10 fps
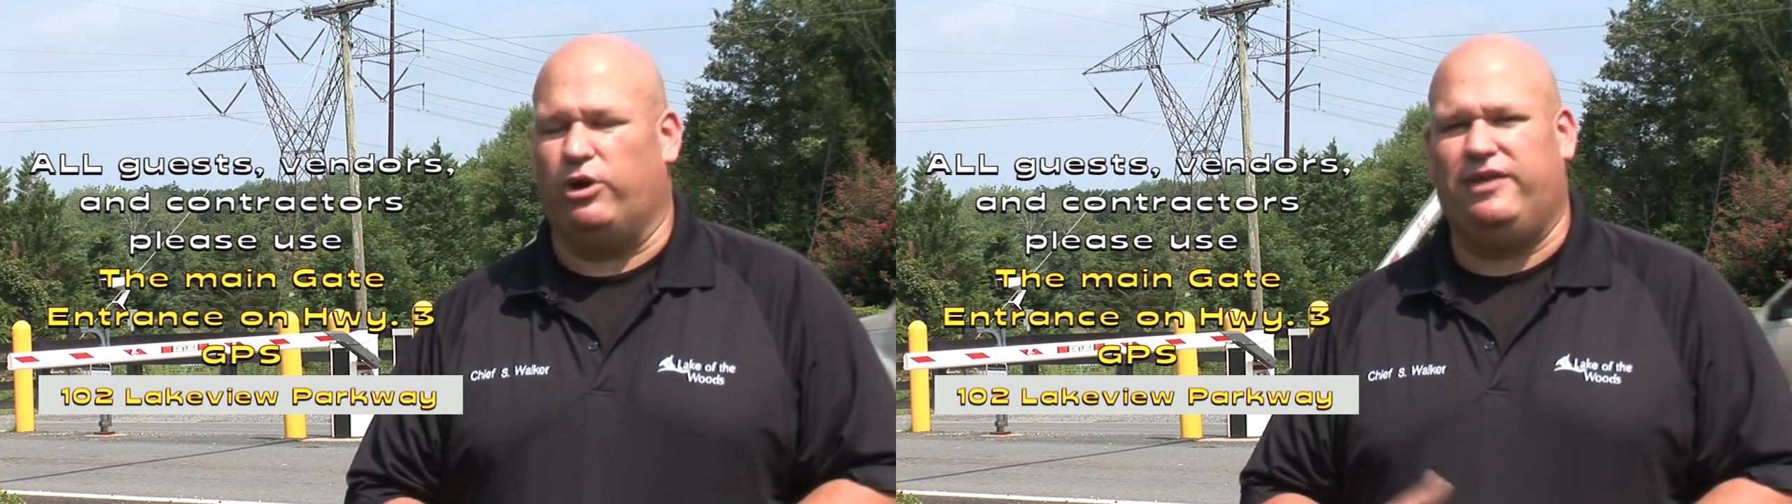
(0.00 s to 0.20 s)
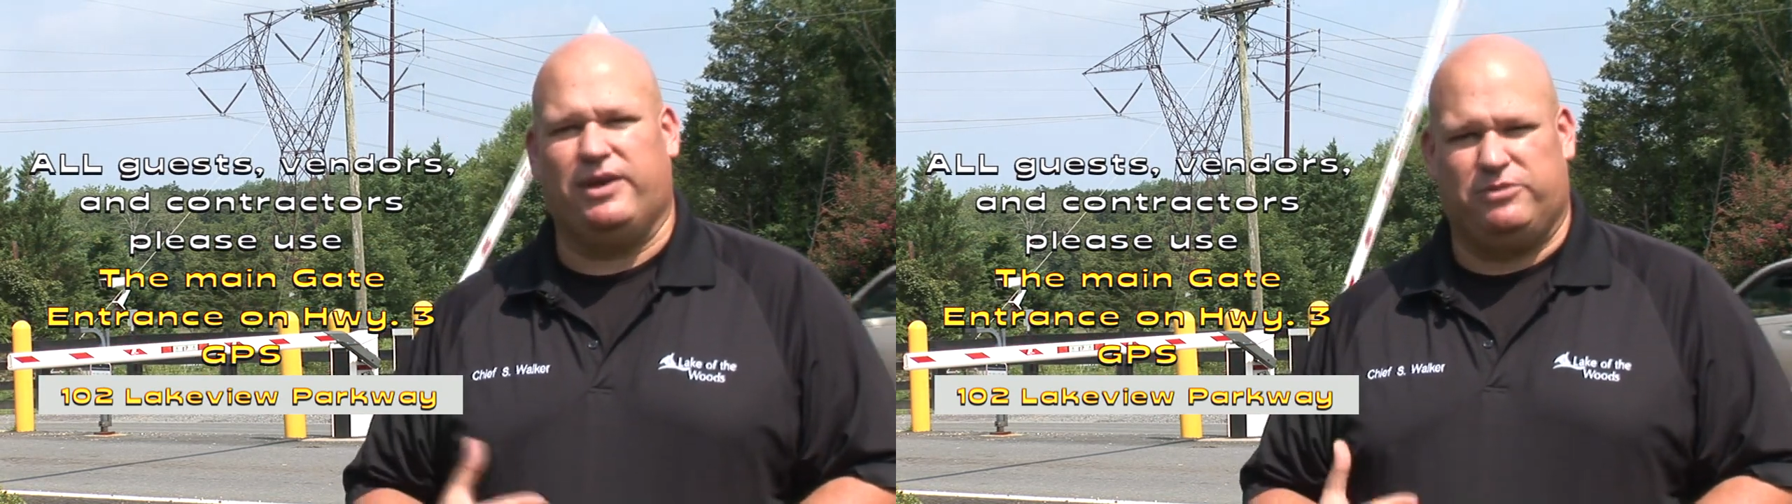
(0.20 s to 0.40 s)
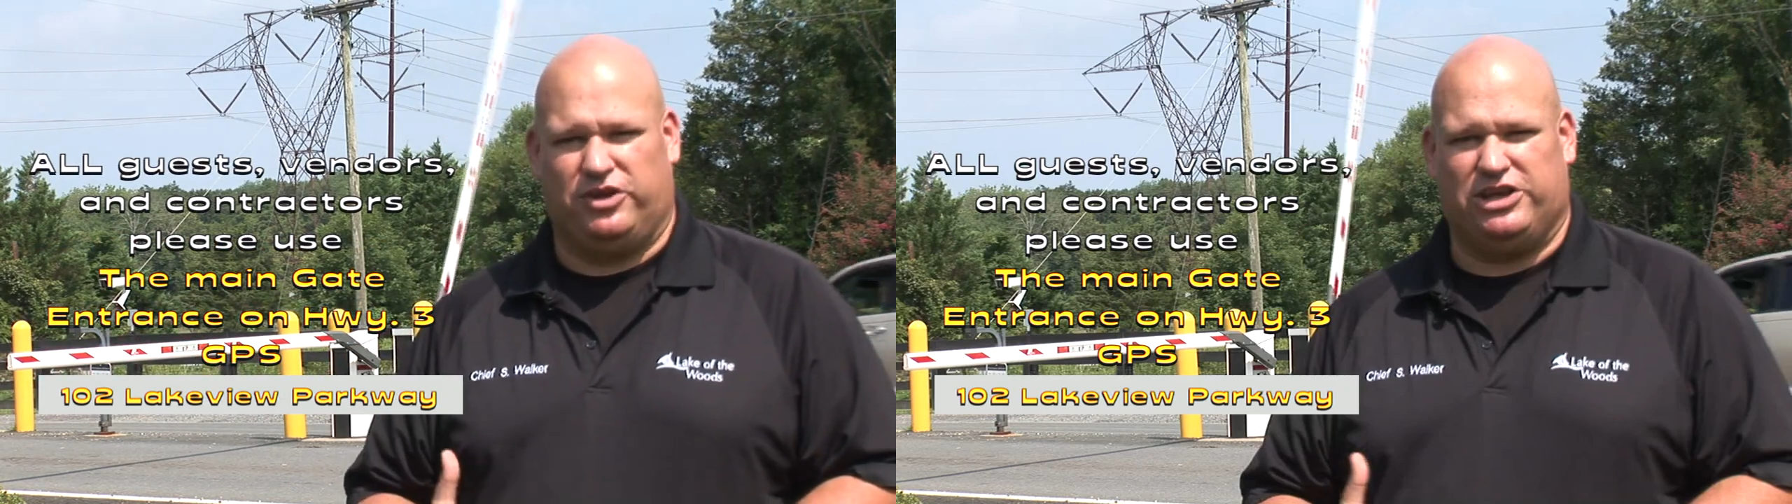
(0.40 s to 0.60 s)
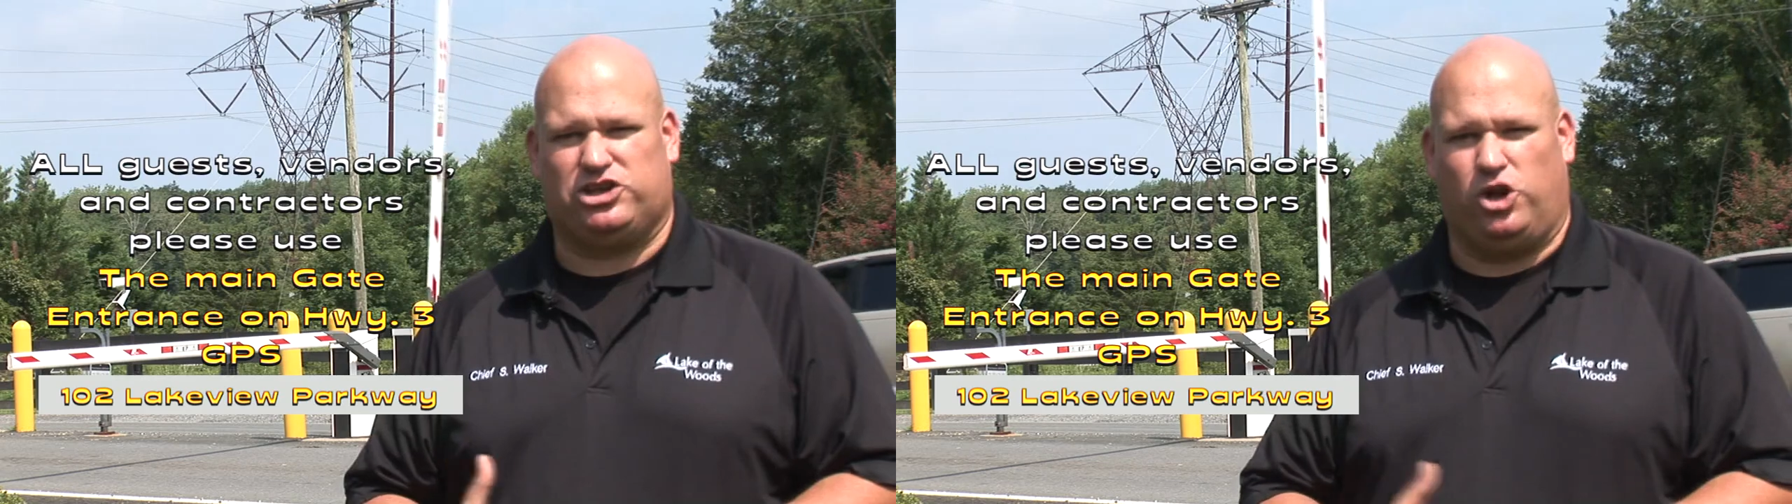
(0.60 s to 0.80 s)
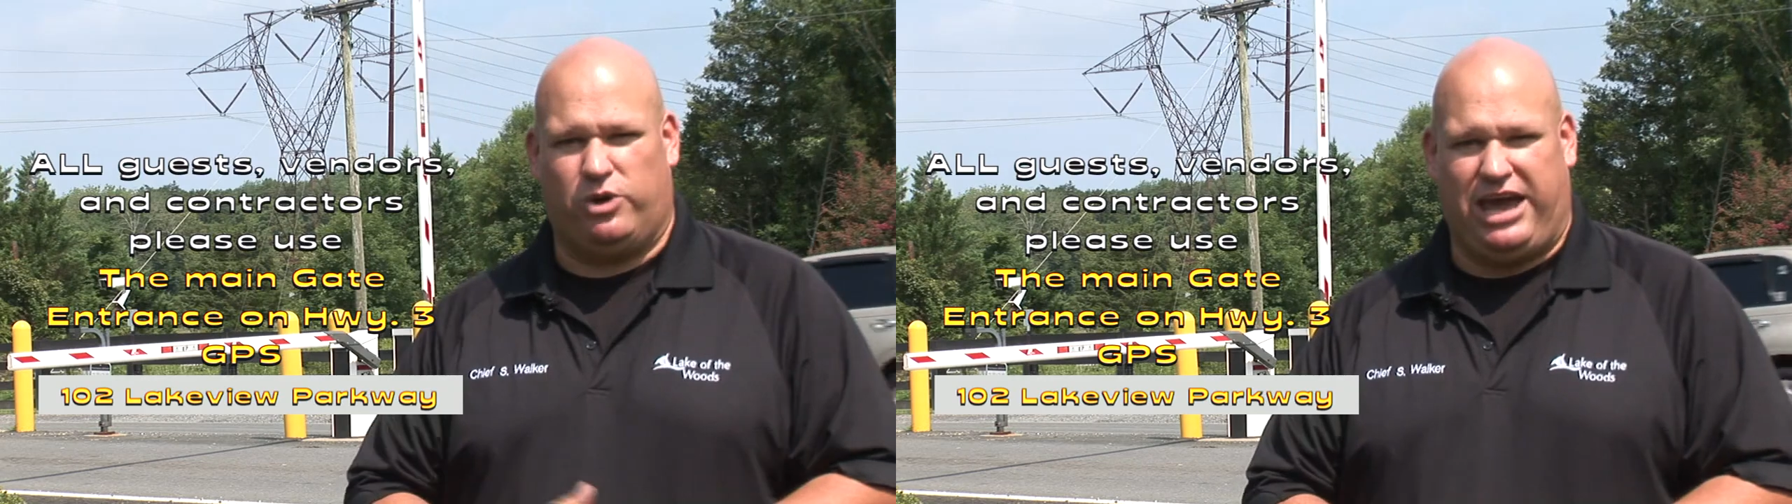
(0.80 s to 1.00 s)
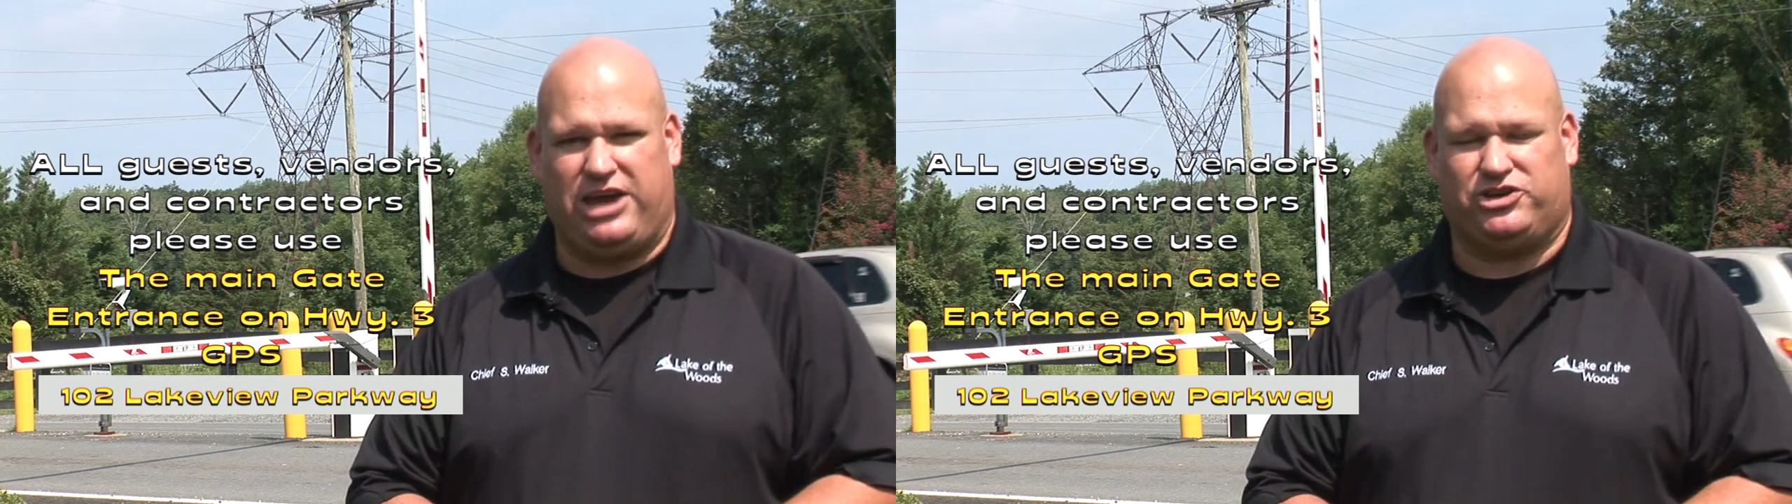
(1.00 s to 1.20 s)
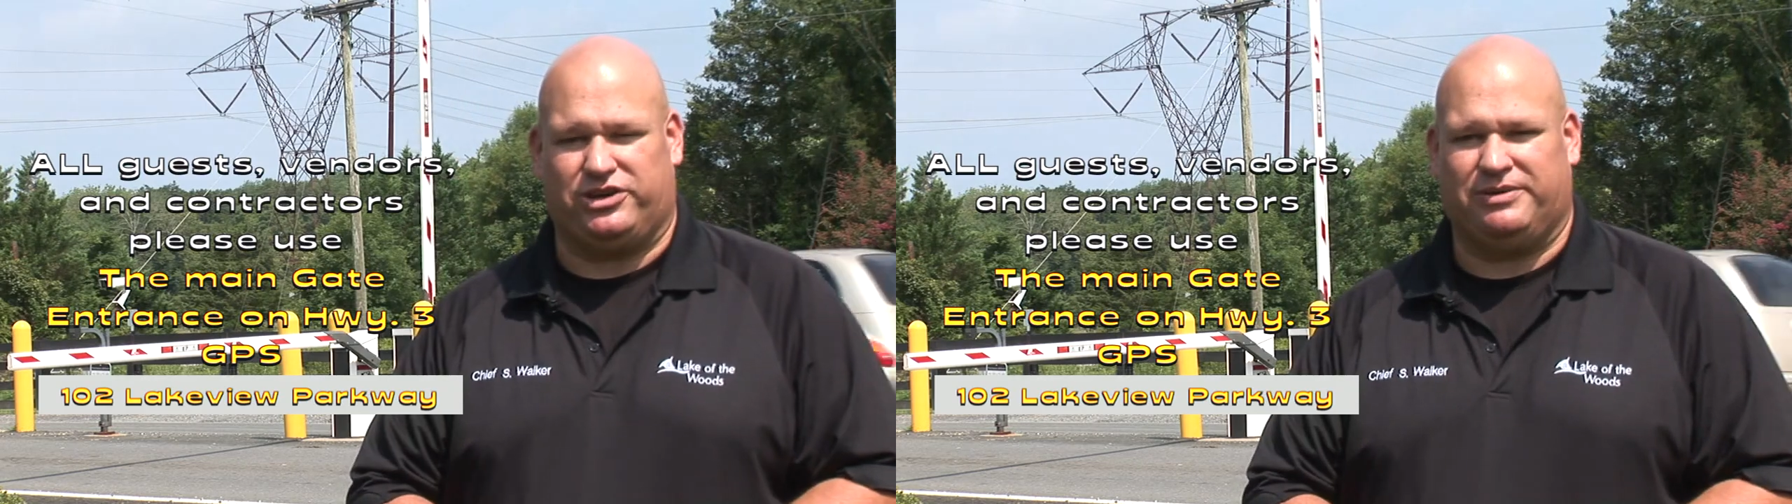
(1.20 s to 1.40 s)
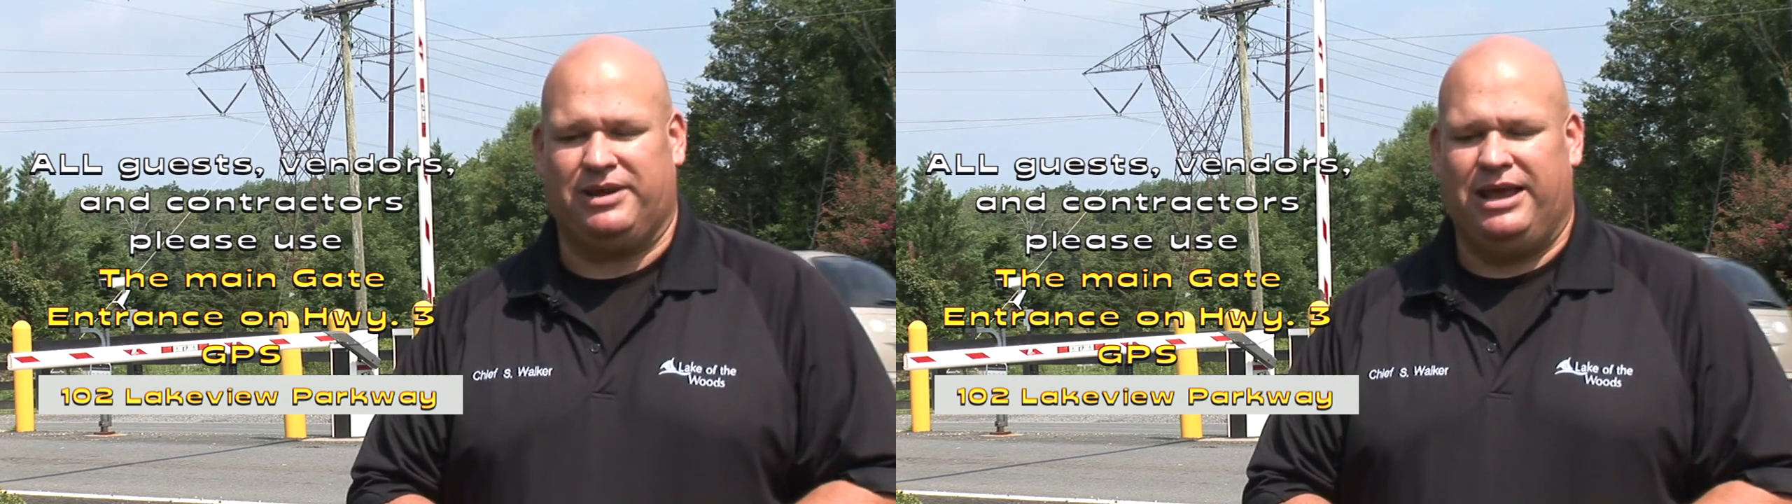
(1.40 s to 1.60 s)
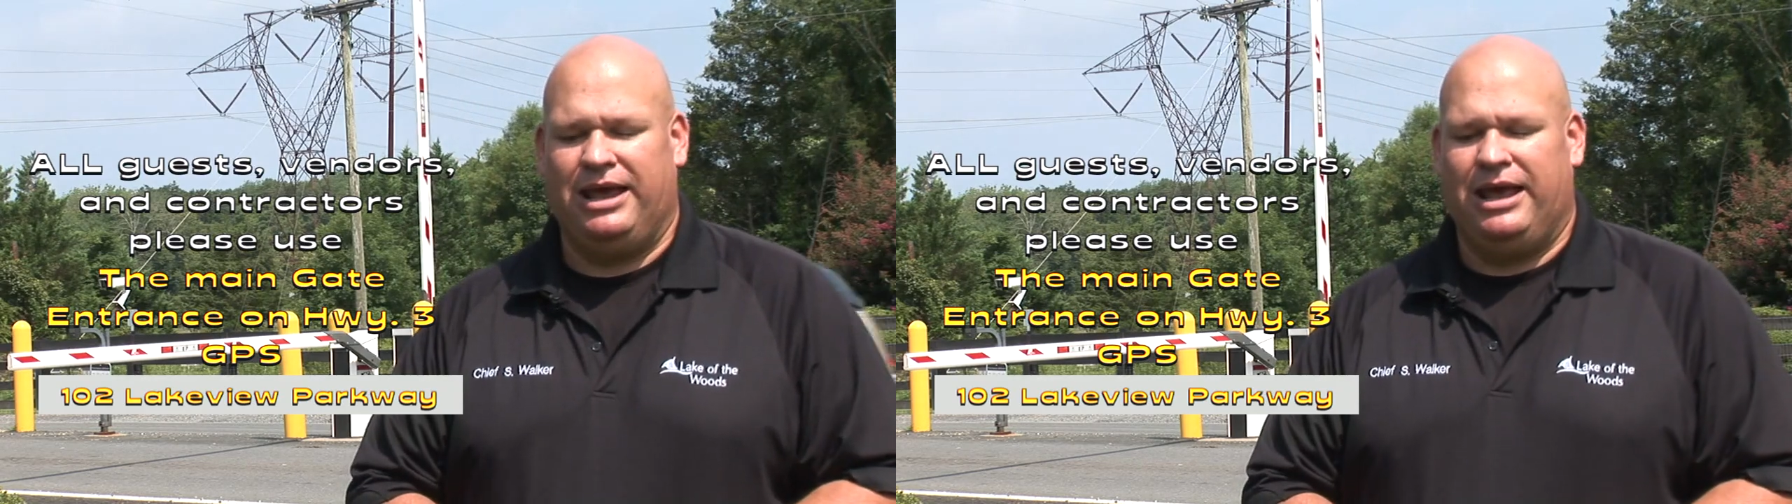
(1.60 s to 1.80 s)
that bring them to this location.